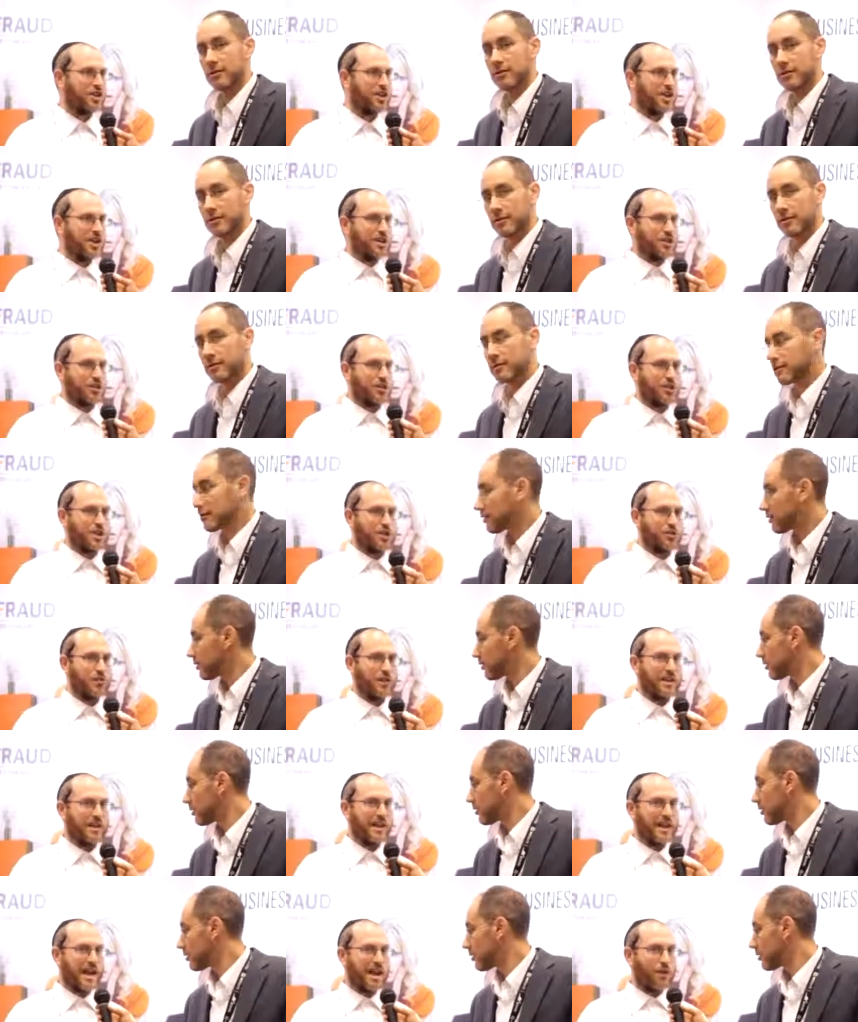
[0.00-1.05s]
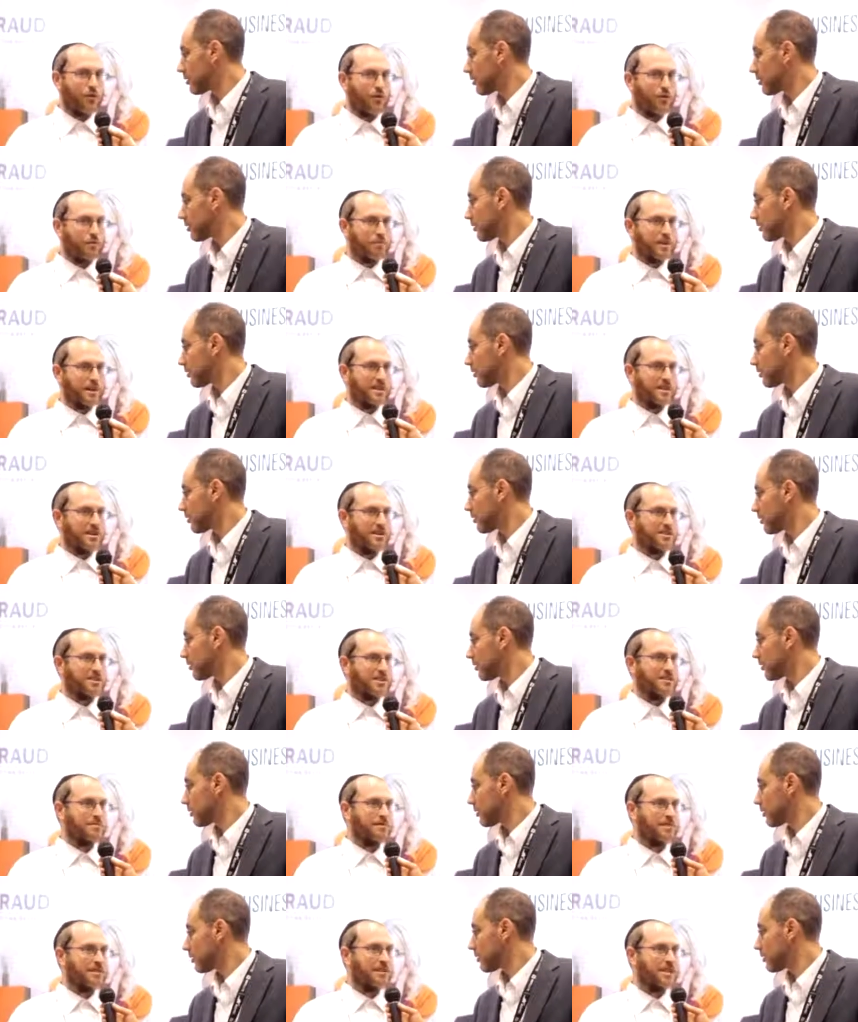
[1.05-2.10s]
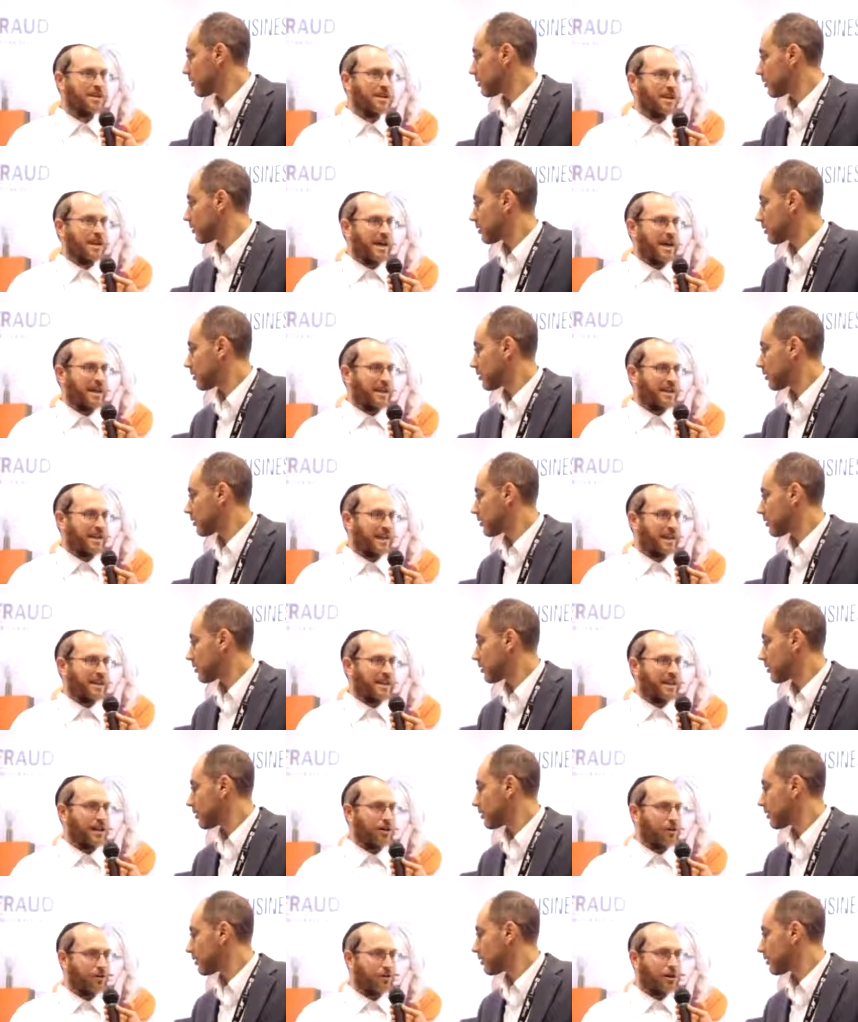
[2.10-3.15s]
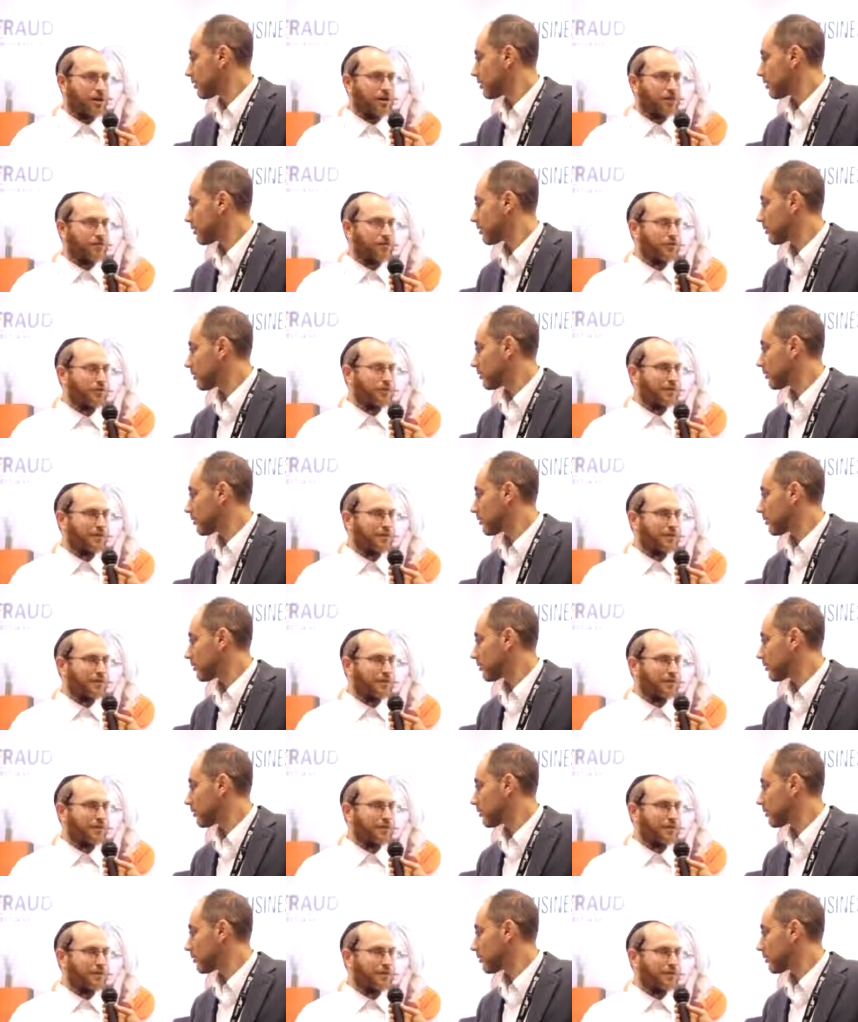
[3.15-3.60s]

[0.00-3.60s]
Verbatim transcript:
Speaker 1: So this way they get a repeat customer and then they'll order a few